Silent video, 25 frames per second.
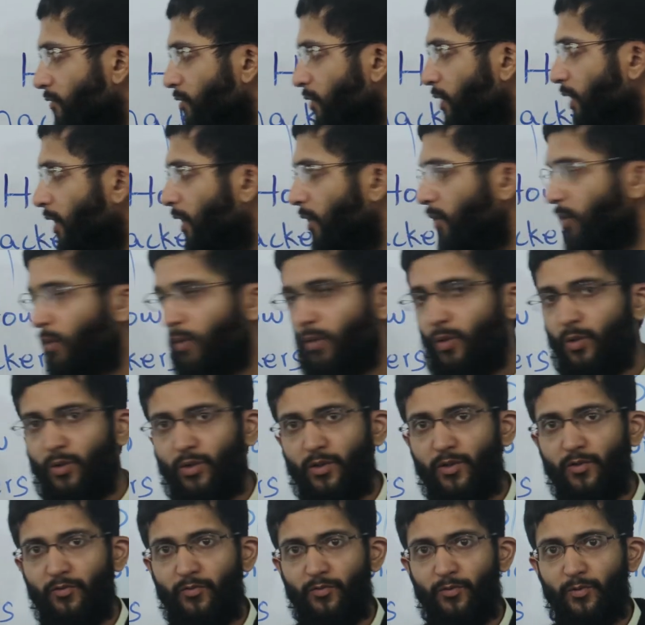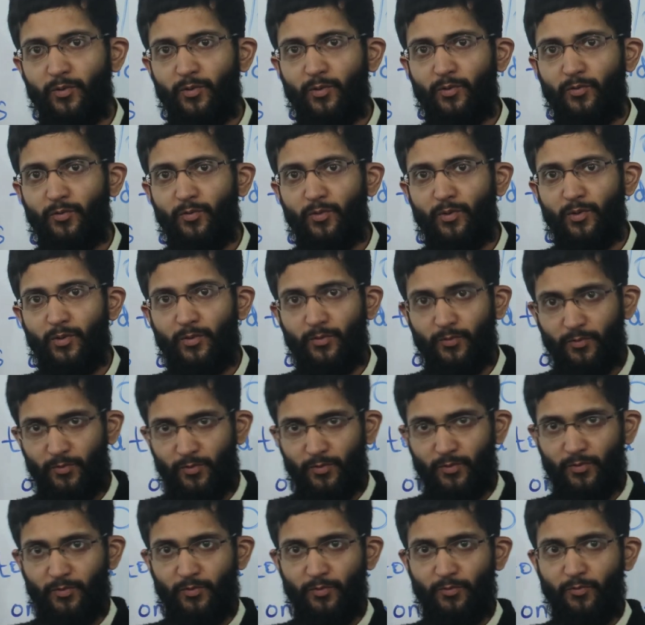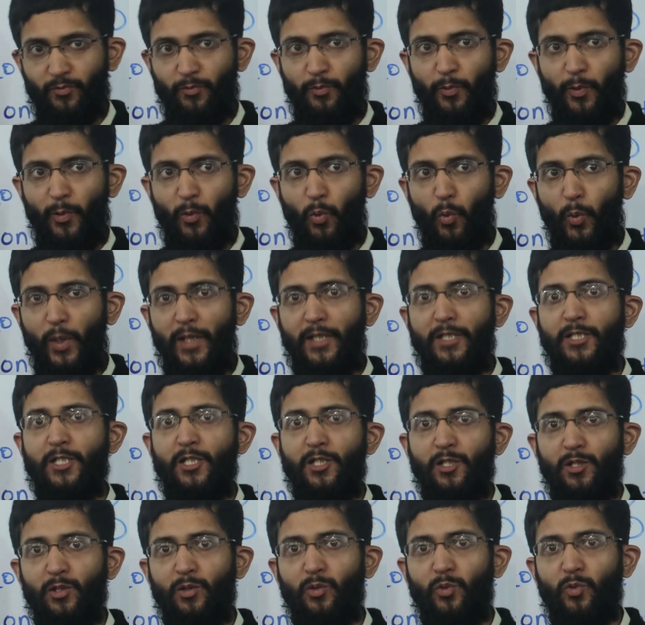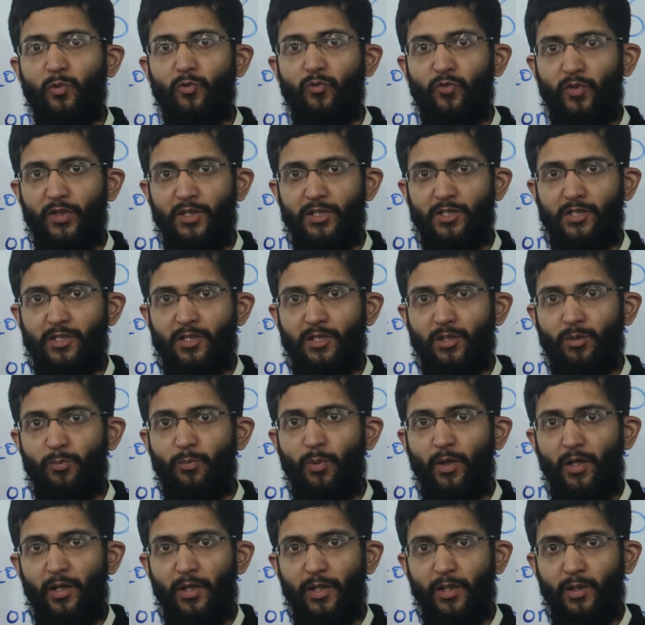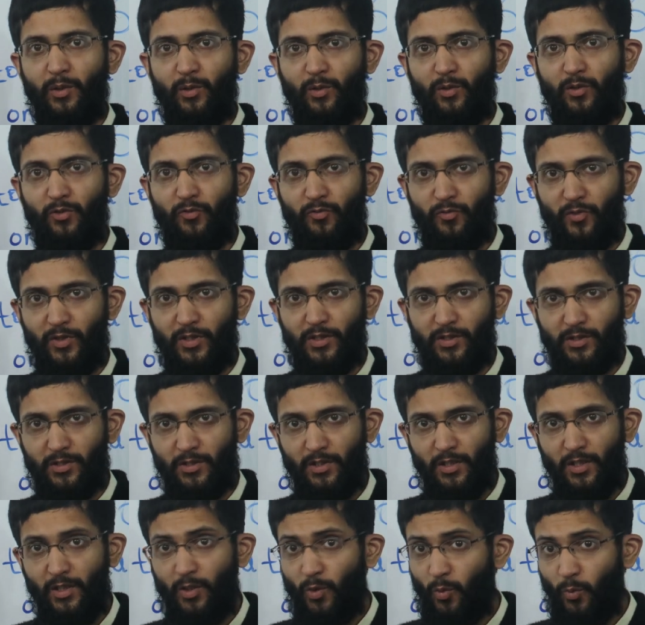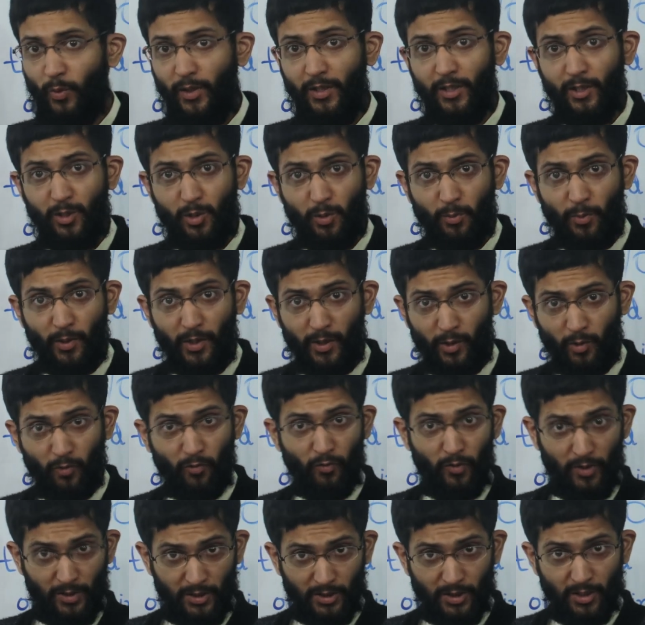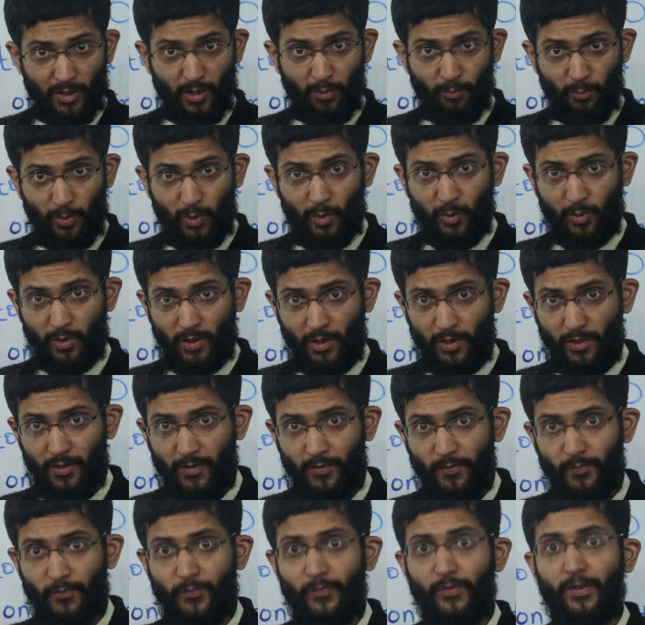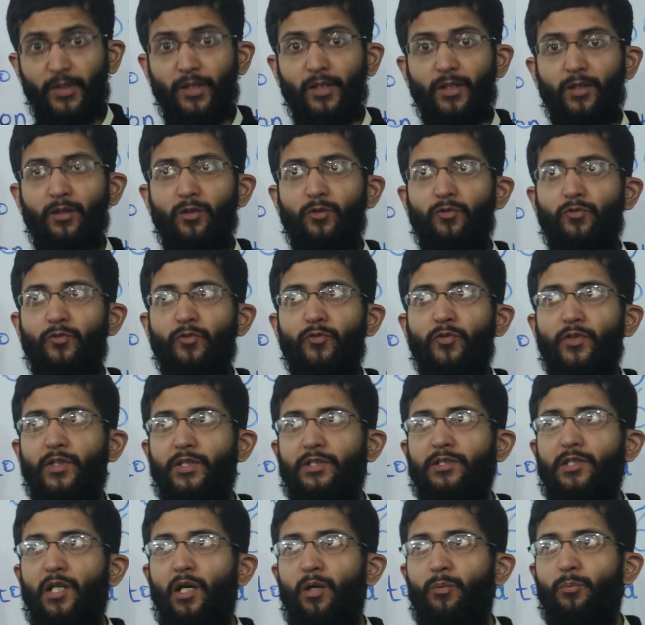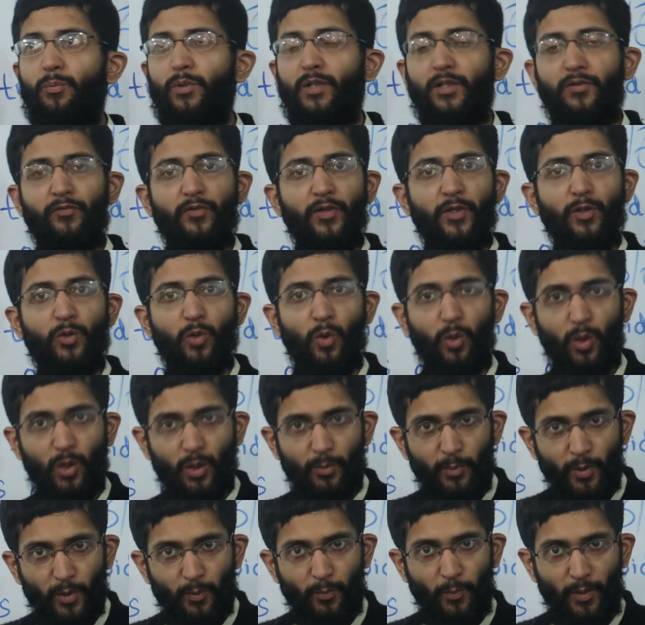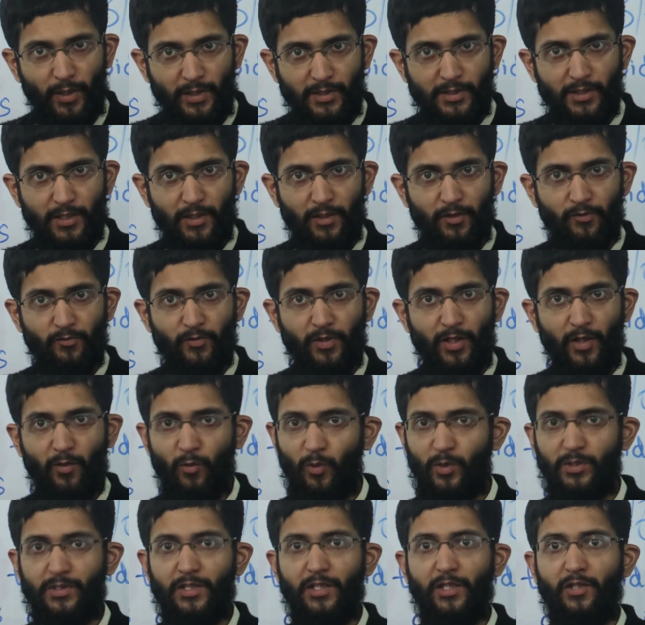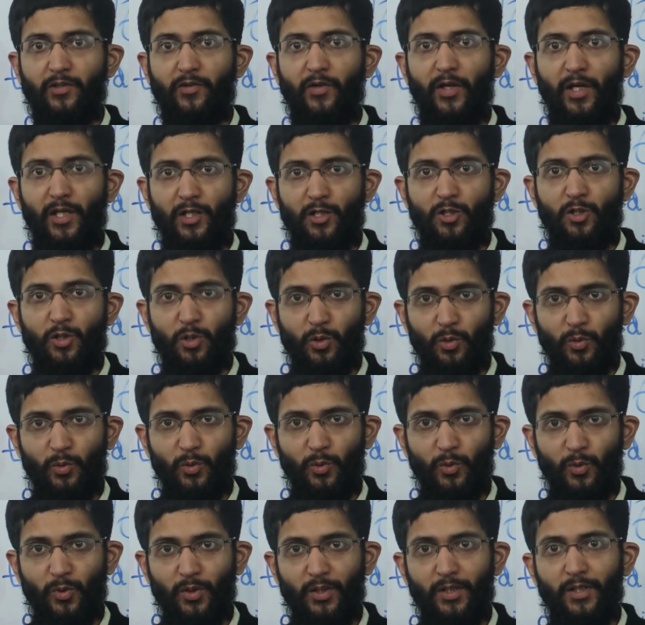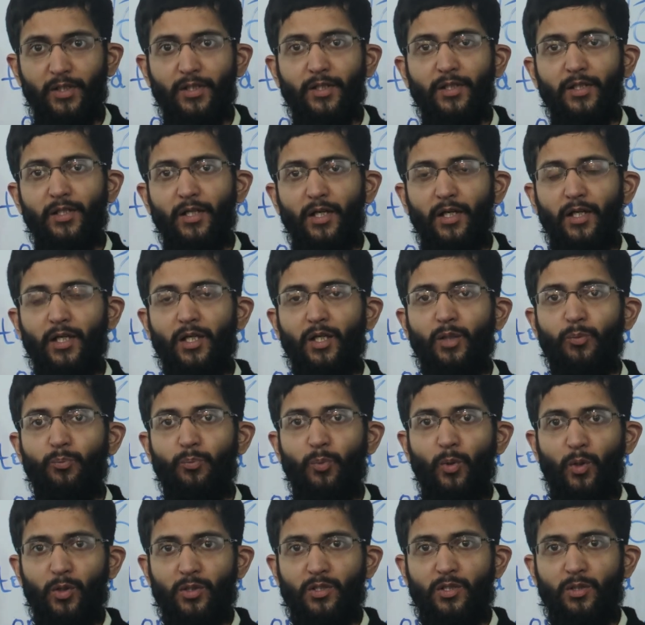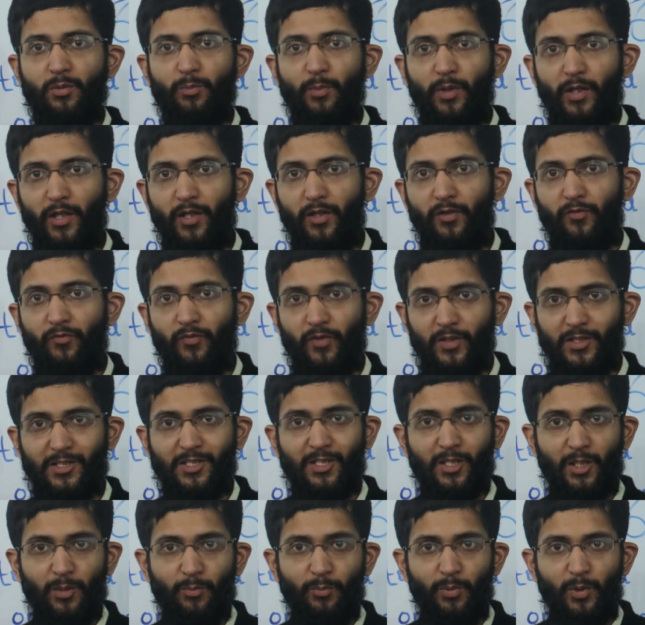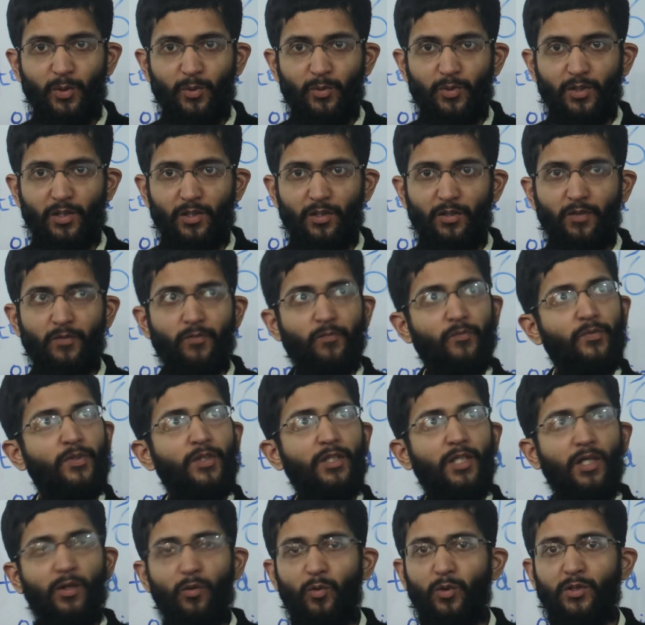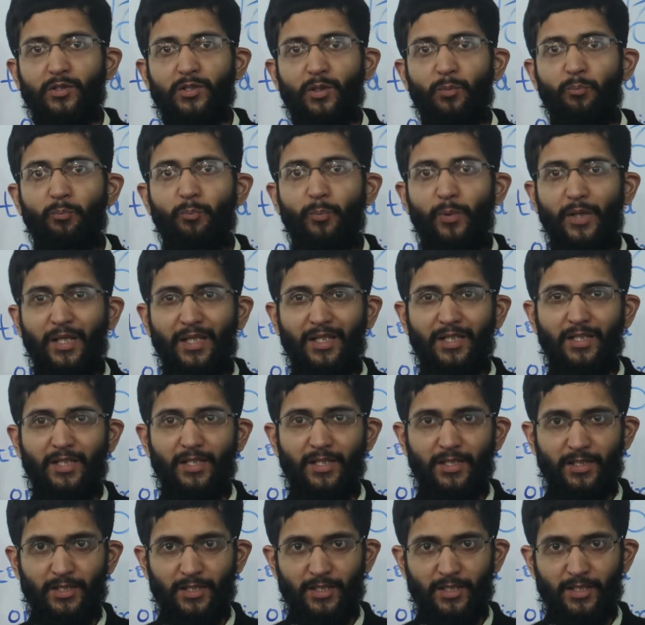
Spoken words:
for how long, when did you buy your first computer? For example, if I talk about myself, when I was in grade 2, I bought my first computer. That was a big